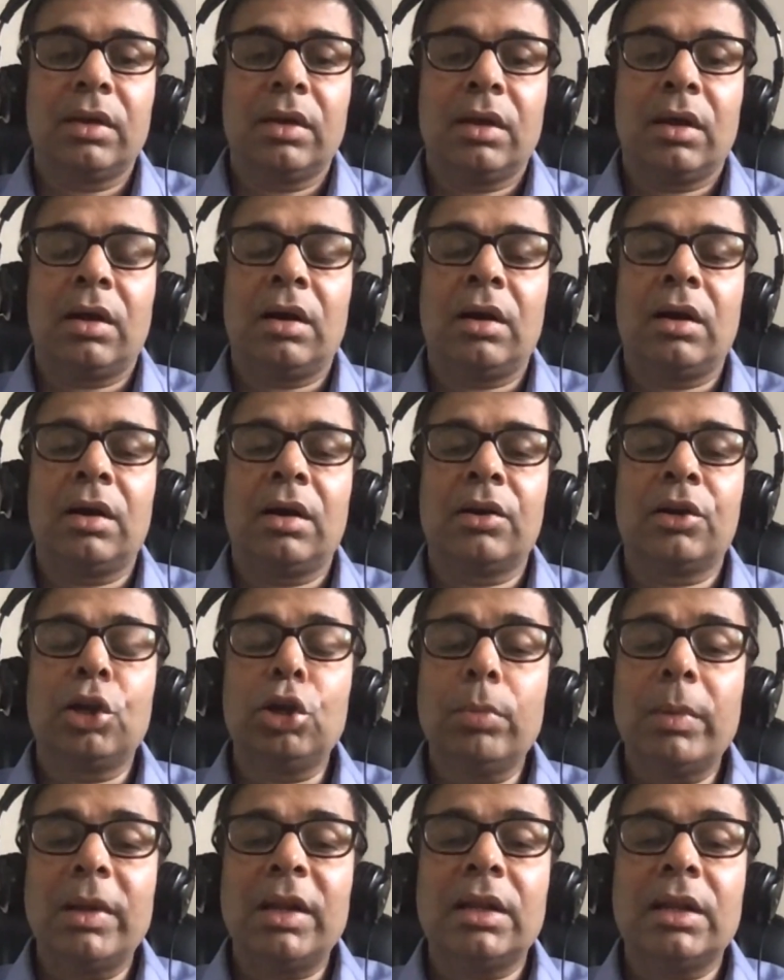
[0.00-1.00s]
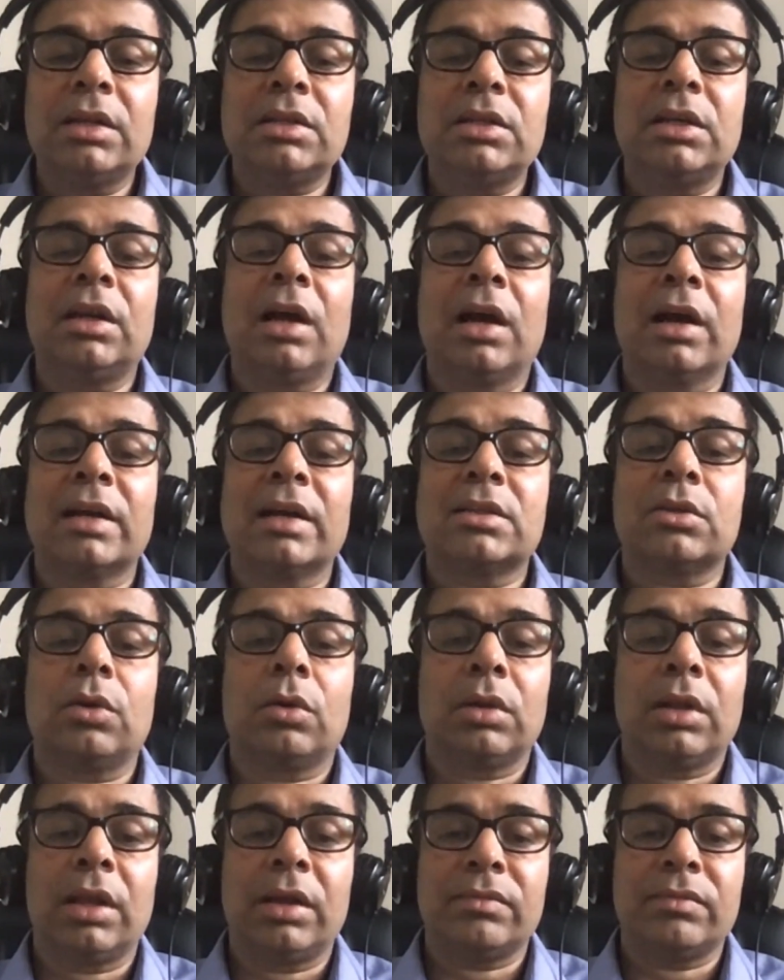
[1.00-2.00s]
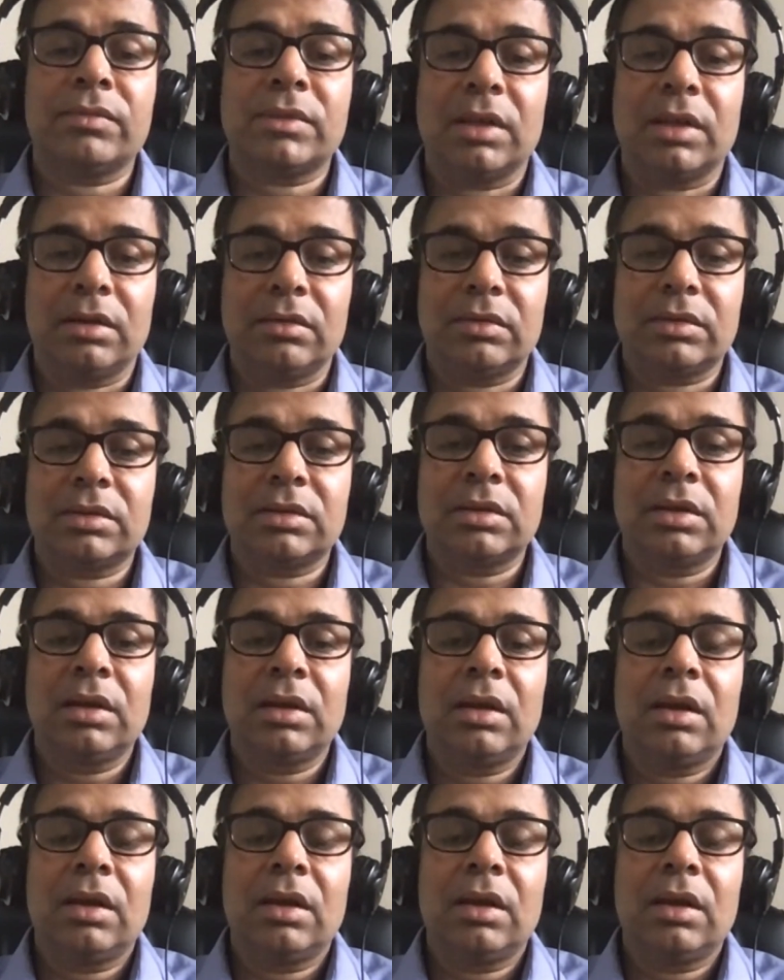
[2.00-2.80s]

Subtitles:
renewable energy targets on themselves.